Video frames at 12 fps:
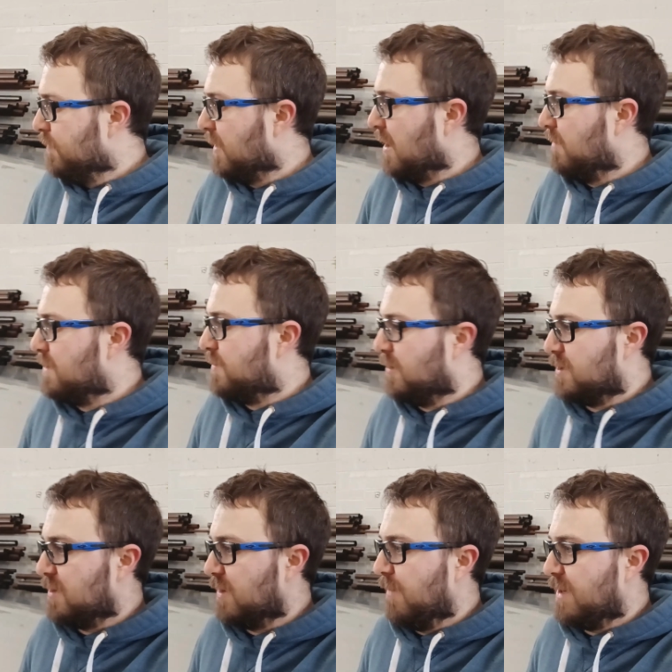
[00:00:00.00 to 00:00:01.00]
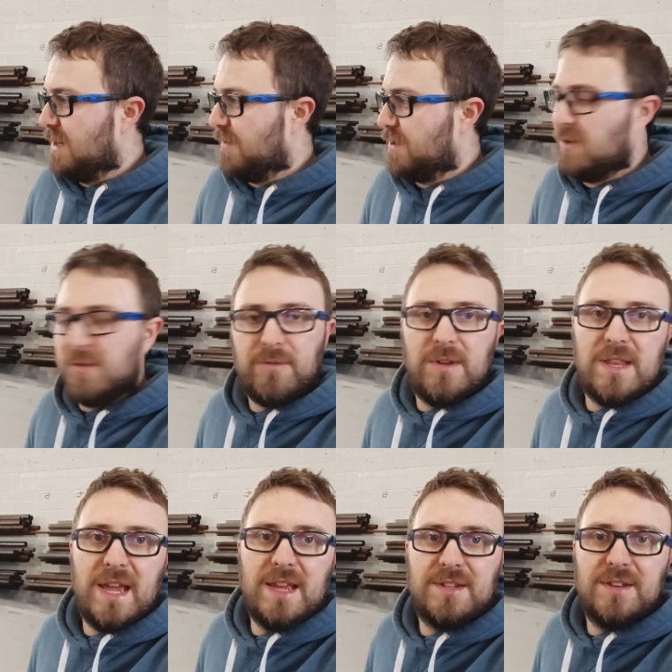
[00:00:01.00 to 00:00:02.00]
sort of giving myself 2 or 3 days
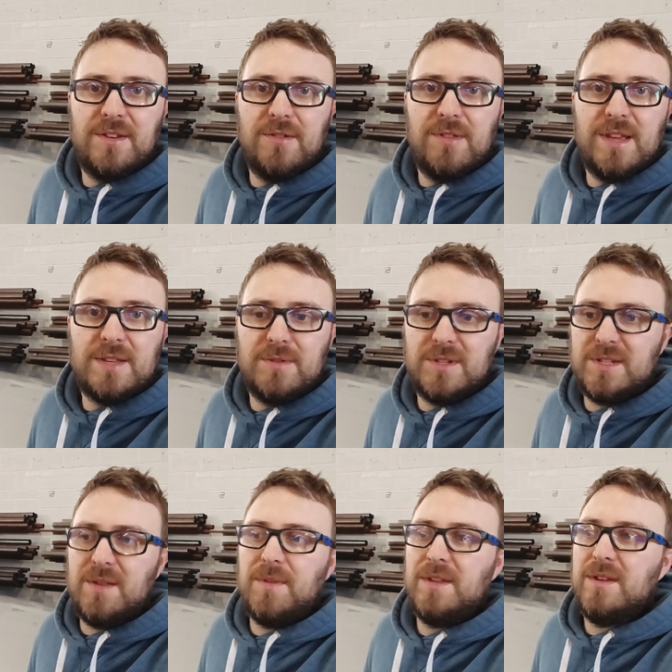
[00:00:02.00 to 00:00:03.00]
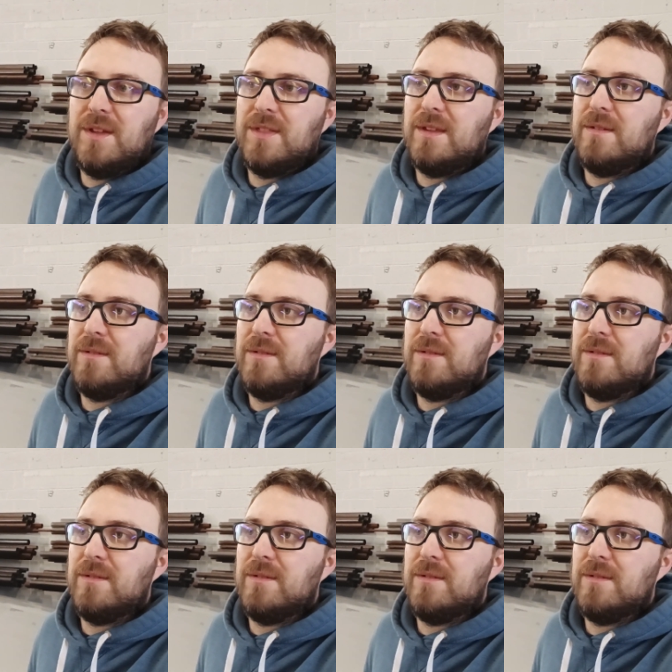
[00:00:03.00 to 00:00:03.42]
to do this, which is something I think